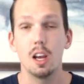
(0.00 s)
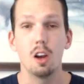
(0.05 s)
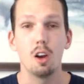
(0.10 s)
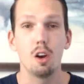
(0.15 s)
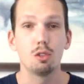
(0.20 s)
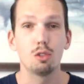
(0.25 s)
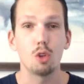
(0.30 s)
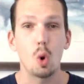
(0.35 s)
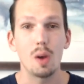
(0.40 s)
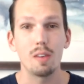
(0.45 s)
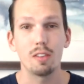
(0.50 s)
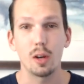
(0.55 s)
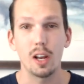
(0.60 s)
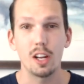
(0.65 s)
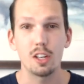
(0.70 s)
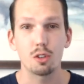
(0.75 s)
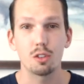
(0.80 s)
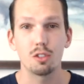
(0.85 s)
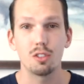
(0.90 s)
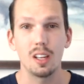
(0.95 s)
So if you're
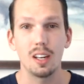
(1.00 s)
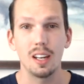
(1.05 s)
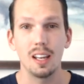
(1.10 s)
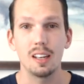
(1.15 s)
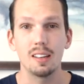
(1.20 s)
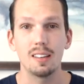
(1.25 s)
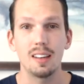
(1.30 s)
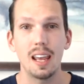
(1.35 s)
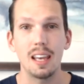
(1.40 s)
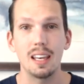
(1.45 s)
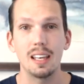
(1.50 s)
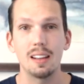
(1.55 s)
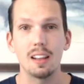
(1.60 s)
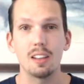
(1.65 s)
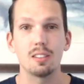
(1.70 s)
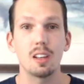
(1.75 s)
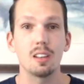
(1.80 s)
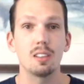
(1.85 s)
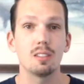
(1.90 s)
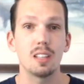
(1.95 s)
interested in taking
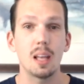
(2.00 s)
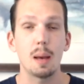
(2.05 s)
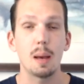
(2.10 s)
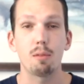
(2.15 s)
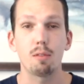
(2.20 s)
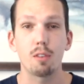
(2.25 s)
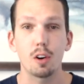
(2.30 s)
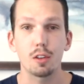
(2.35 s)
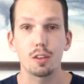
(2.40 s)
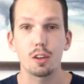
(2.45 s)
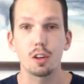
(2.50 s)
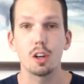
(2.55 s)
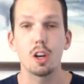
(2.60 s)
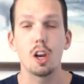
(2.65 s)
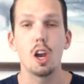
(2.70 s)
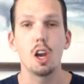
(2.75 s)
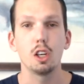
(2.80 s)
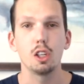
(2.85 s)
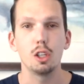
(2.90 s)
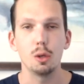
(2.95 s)
this a step further,
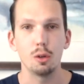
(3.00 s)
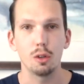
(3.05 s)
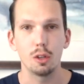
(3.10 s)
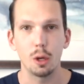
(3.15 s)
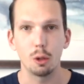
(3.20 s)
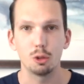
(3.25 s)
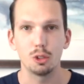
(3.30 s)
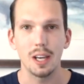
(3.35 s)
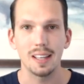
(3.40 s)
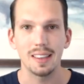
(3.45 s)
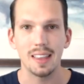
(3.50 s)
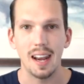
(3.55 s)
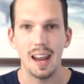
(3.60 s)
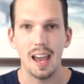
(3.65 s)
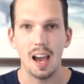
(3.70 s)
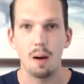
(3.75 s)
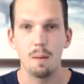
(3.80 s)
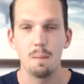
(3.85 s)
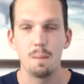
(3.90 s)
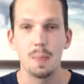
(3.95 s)
you can go check that
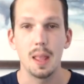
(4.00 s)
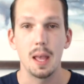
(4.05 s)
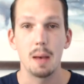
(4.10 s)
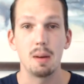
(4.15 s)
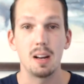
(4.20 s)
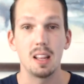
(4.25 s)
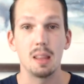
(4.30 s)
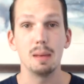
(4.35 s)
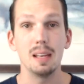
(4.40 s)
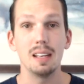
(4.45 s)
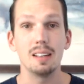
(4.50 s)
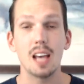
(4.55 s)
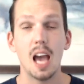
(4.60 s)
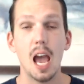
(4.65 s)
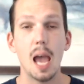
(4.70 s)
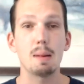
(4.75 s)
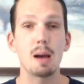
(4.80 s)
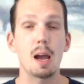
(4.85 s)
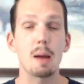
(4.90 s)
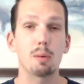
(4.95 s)
out. But in the
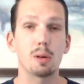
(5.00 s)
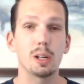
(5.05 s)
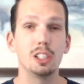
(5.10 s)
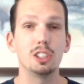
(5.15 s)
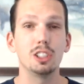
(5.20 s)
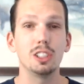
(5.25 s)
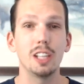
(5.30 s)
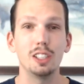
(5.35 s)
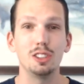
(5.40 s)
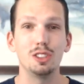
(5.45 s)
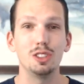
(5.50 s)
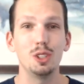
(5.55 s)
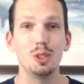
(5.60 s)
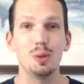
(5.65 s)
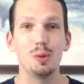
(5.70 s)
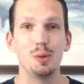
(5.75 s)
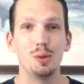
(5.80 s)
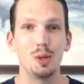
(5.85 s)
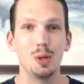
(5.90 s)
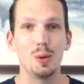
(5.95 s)
meantime, I appreciate
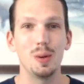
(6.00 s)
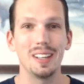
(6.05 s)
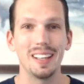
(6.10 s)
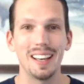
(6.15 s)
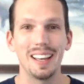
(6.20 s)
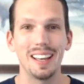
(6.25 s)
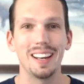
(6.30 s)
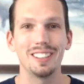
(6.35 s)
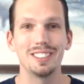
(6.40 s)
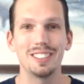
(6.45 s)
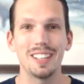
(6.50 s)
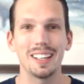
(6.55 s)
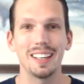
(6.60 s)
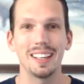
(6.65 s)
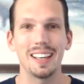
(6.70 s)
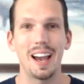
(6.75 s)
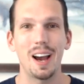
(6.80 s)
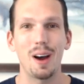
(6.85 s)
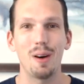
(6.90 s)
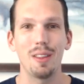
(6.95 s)
you tuning in and
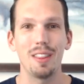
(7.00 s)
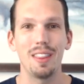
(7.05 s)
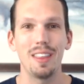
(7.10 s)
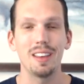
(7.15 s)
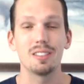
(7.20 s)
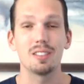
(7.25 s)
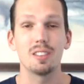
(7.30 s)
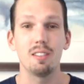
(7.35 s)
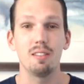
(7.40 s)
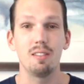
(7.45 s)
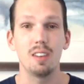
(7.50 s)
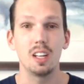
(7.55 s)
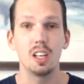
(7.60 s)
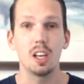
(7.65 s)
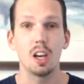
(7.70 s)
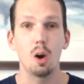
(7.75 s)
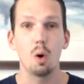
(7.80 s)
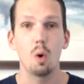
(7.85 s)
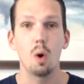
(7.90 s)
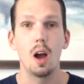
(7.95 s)
checking out this
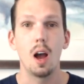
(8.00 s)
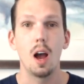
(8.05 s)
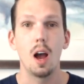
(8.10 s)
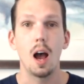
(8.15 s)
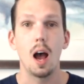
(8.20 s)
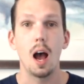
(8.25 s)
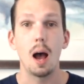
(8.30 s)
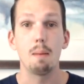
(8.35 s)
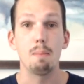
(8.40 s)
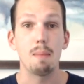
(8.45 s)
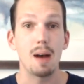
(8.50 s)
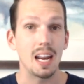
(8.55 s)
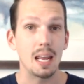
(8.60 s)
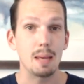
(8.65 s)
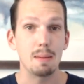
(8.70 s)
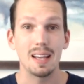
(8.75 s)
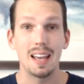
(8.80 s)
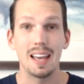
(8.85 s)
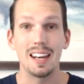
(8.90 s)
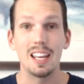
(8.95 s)
video. My name
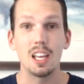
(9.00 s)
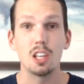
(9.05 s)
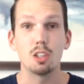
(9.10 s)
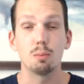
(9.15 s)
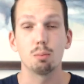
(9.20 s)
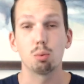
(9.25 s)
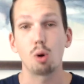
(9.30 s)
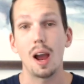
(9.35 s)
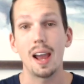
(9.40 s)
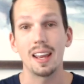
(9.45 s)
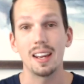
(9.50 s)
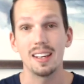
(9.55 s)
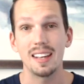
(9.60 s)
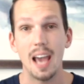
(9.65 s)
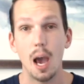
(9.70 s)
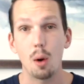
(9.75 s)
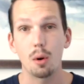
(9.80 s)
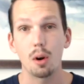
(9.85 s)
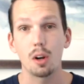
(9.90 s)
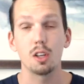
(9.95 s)
again is Brian
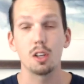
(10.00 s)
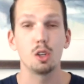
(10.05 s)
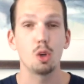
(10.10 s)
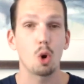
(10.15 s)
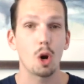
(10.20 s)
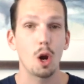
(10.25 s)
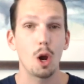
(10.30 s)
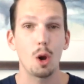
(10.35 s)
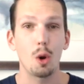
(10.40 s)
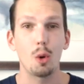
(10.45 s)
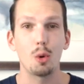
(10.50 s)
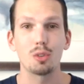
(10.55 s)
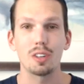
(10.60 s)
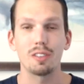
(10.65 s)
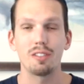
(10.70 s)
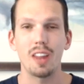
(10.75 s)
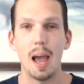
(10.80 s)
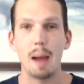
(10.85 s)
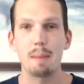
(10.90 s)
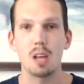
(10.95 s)
Downard, your host of
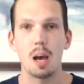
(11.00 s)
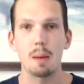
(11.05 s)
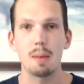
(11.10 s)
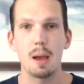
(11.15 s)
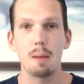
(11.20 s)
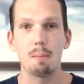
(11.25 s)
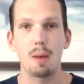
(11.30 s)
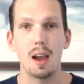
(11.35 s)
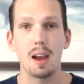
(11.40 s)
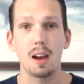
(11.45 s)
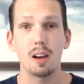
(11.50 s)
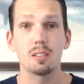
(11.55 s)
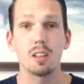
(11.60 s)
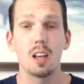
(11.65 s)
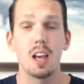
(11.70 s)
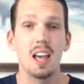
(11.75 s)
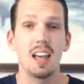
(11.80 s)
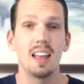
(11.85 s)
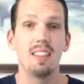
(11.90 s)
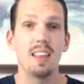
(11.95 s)
Laptop Empires.
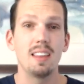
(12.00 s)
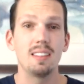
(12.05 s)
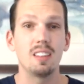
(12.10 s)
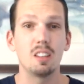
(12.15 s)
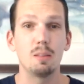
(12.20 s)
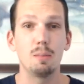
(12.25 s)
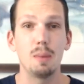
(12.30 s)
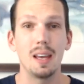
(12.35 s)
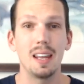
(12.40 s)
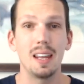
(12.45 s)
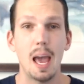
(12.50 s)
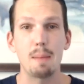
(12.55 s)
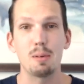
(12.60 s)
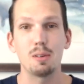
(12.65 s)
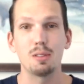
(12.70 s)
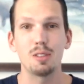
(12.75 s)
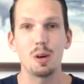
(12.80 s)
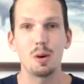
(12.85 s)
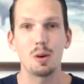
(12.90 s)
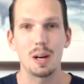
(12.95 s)
This has been
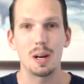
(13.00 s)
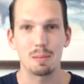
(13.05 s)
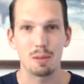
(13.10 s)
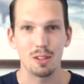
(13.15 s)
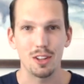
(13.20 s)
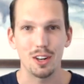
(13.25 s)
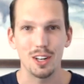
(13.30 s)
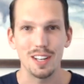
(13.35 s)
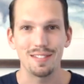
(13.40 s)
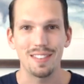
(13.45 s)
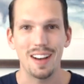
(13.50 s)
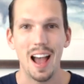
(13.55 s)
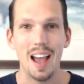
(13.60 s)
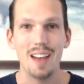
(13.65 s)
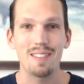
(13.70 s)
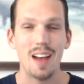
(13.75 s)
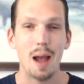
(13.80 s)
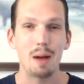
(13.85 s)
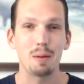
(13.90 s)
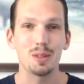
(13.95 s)
episode number
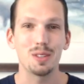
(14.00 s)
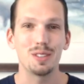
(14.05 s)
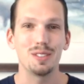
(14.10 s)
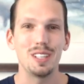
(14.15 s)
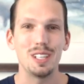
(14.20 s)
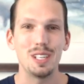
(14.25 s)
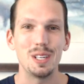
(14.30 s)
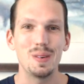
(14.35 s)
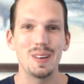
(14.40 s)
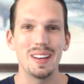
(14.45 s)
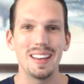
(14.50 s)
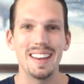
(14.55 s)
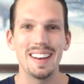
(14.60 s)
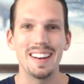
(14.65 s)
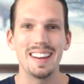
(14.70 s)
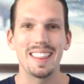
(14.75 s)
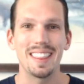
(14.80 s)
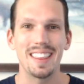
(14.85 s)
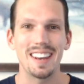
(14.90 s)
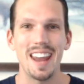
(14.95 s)
35. I will see you in
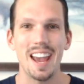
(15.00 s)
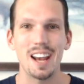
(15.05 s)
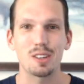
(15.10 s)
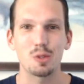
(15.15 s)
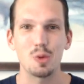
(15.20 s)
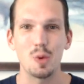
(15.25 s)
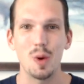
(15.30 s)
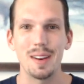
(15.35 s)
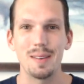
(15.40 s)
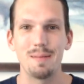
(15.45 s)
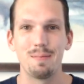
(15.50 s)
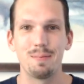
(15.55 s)
the next one.